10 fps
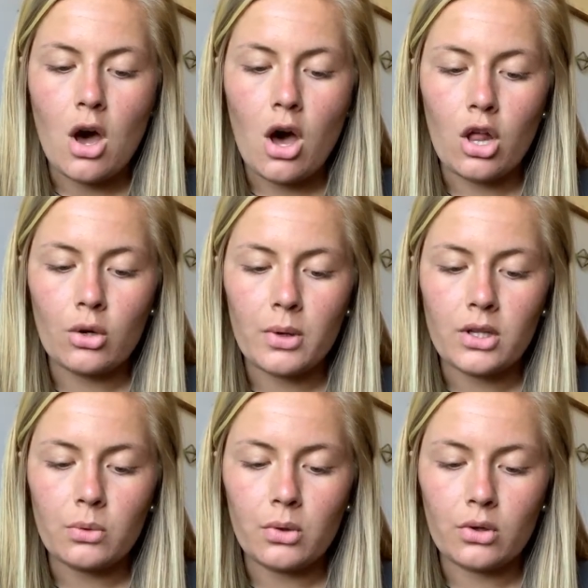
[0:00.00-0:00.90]
All
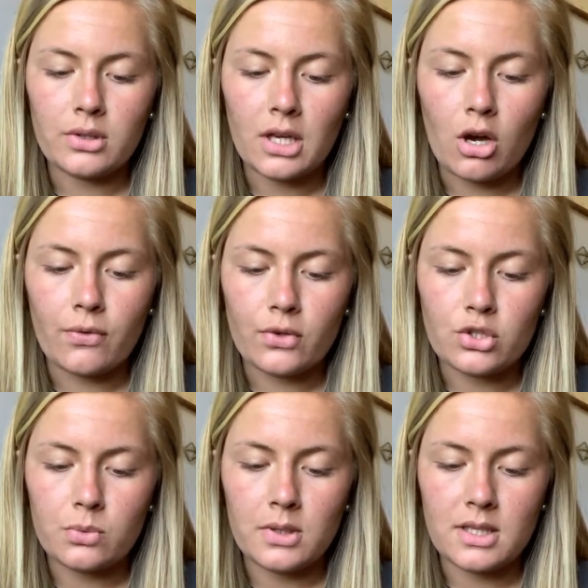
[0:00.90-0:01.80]
around the world they offer
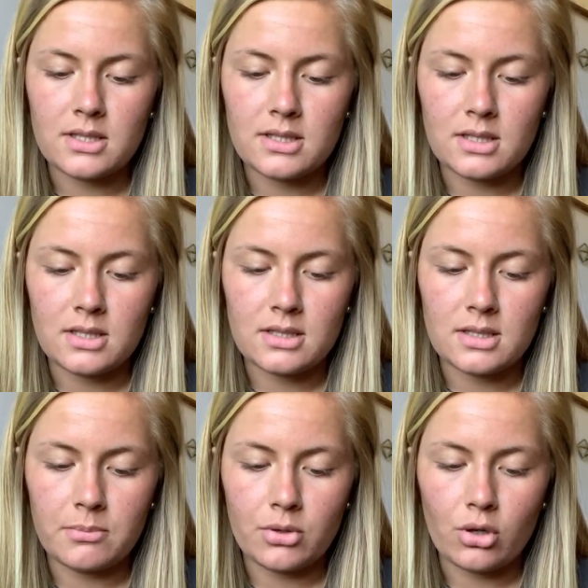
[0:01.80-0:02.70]
sweet incense
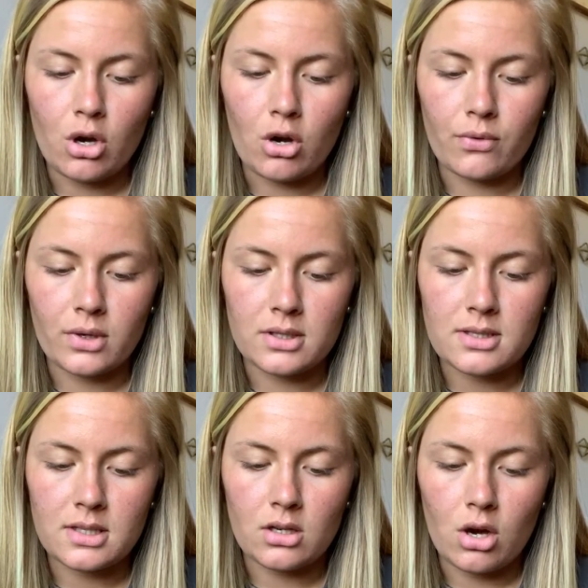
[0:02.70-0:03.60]
and pure
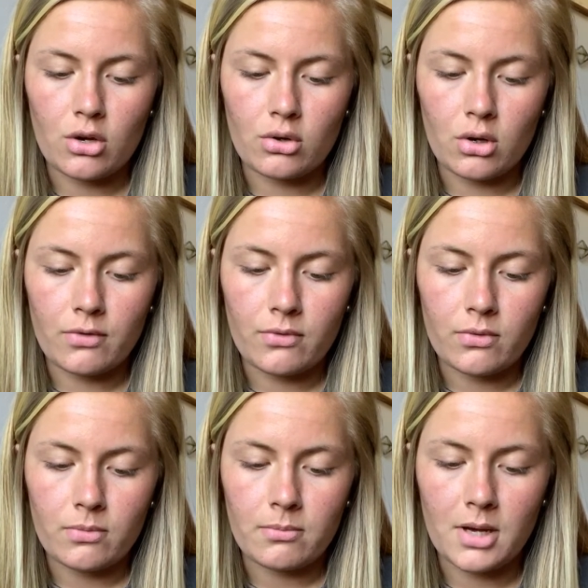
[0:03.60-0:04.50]
offerings in honor of
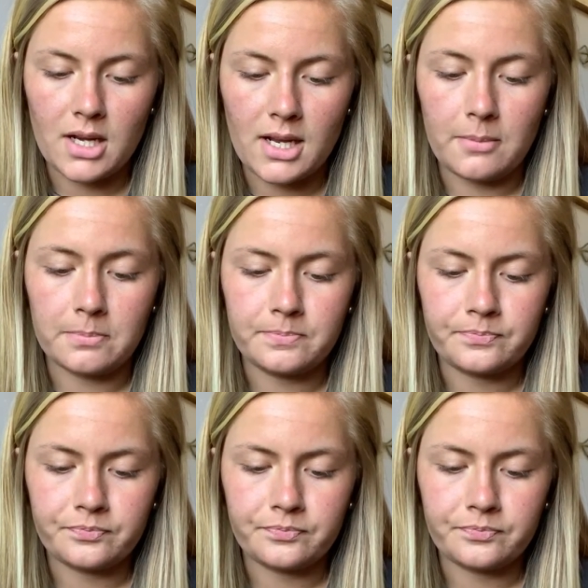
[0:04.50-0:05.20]
my name.